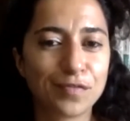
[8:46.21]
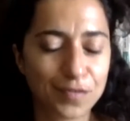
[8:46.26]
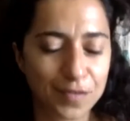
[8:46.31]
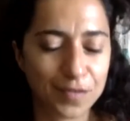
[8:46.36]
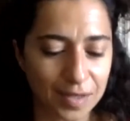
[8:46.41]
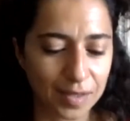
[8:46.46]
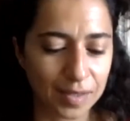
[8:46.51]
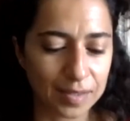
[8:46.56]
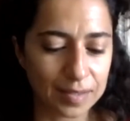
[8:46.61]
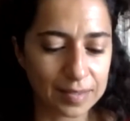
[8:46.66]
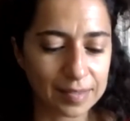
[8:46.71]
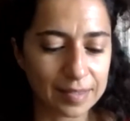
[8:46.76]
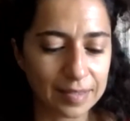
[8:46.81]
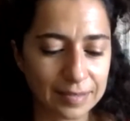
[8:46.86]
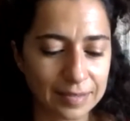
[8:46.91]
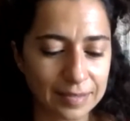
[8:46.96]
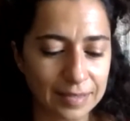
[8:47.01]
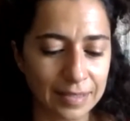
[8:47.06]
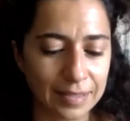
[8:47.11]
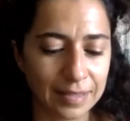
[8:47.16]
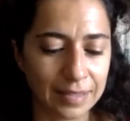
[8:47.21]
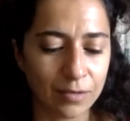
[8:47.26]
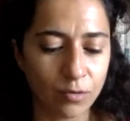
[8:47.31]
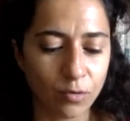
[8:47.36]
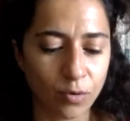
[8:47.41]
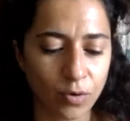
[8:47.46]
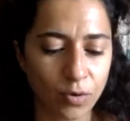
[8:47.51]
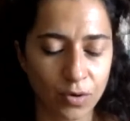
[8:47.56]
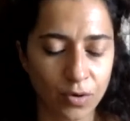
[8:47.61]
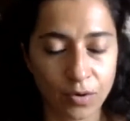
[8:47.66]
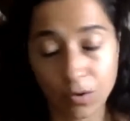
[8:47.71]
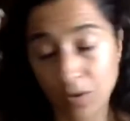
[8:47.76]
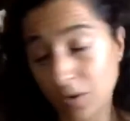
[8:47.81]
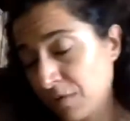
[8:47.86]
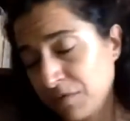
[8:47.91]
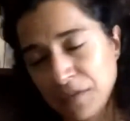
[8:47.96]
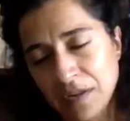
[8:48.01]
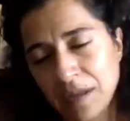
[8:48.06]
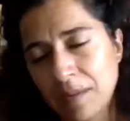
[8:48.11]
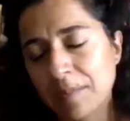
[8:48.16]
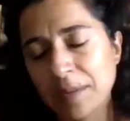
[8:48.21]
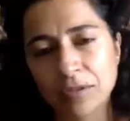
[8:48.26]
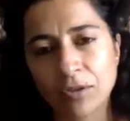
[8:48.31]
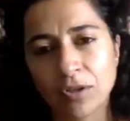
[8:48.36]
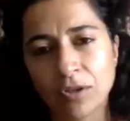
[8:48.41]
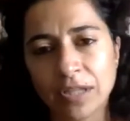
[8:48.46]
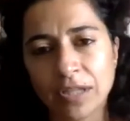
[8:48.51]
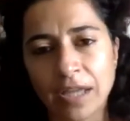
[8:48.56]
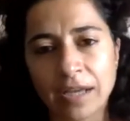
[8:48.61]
the city or of Lebanon,